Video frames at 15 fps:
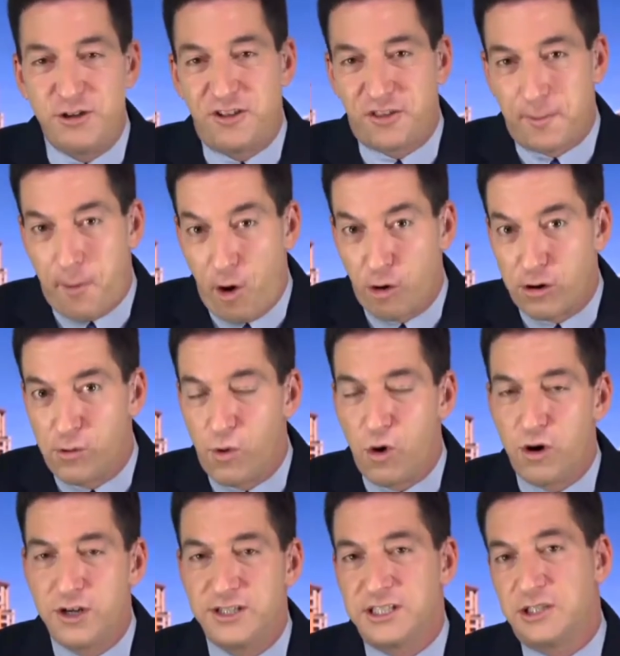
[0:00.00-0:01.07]
that the Polk
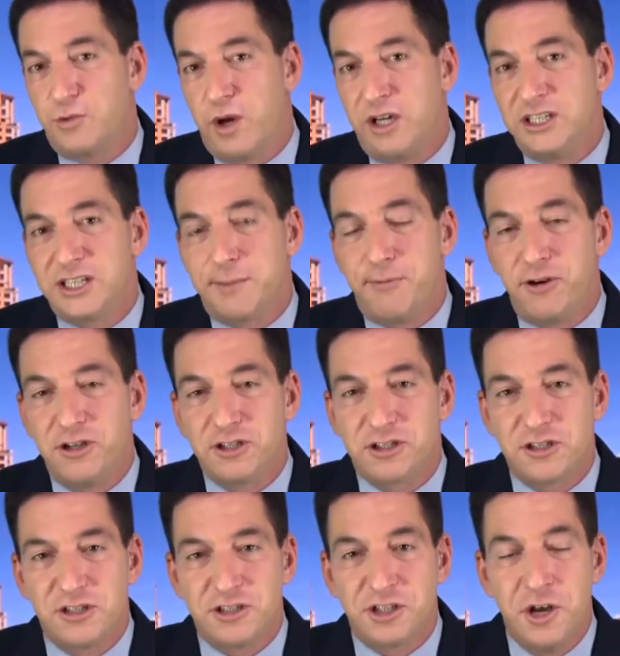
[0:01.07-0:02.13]
Awards, as well as the
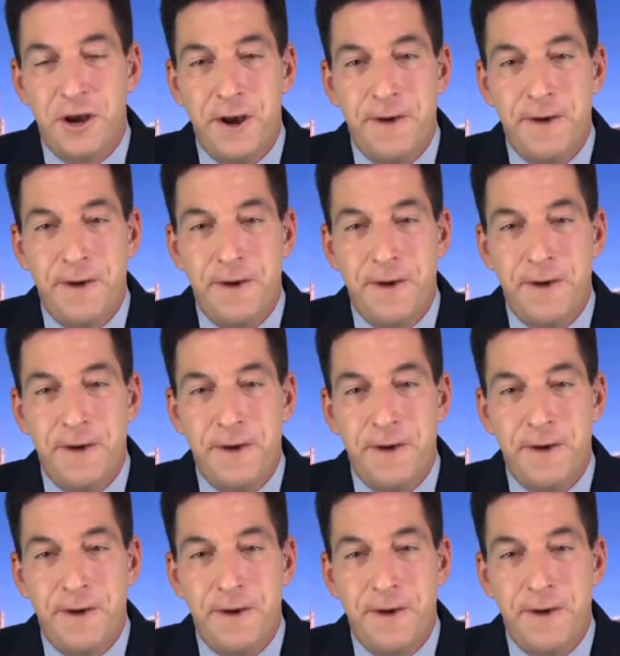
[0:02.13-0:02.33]
Pulitzers,